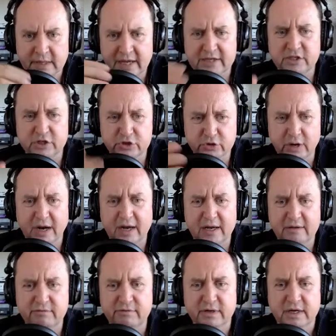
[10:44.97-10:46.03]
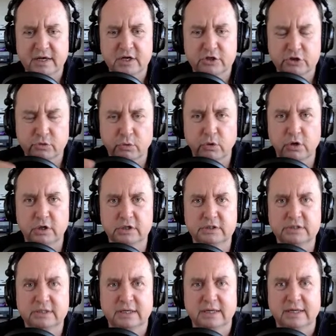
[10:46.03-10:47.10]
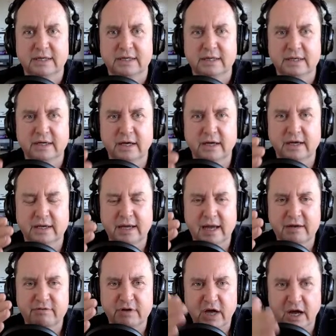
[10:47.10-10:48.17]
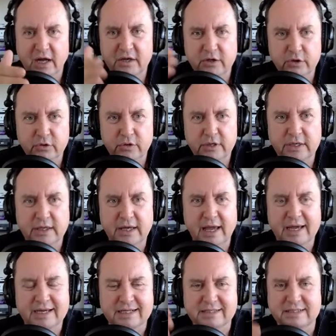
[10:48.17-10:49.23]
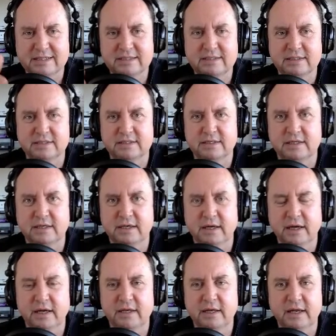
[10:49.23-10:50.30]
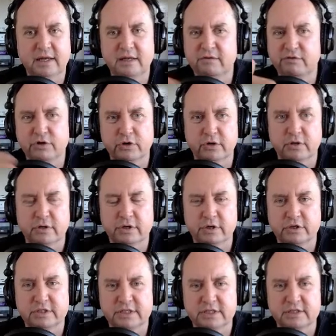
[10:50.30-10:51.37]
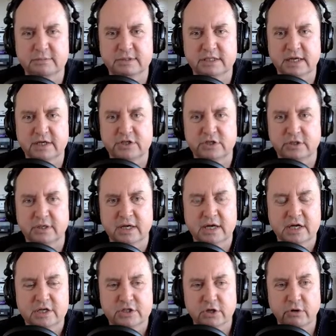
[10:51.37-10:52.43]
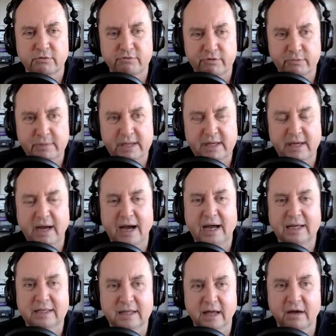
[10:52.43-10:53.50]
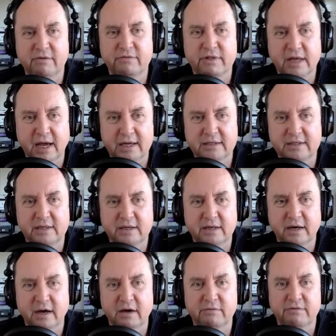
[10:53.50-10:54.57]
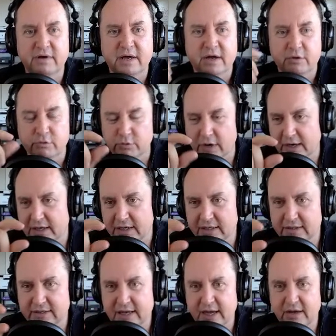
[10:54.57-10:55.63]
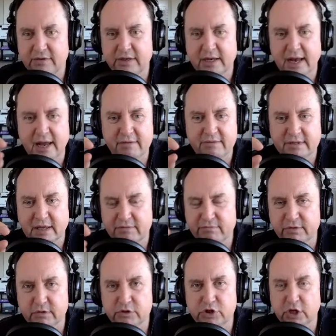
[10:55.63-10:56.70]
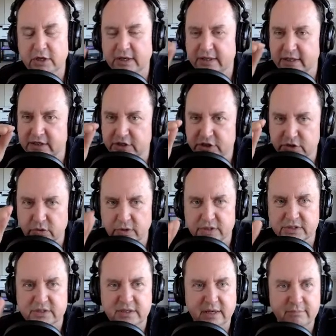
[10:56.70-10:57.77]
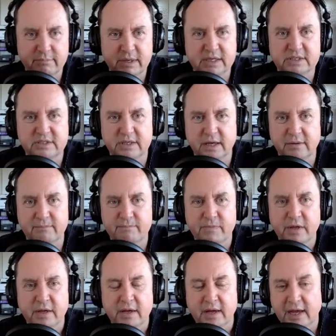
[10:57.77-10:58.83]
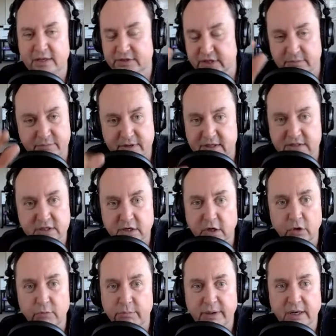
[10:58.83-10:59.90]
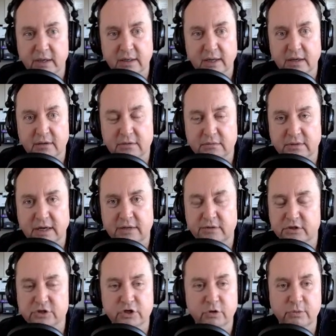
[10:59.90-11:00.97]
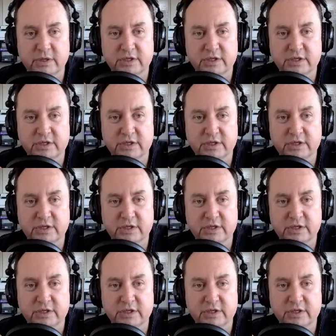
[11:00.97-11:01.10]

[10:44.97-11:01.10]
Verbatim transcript: and to drive towards uh, kind of continuity and consistency in any of your your systemization. So for me, I love the idea of writing it down and having that flow chart and then just going step by step. And some things can go in parallel, right? There's no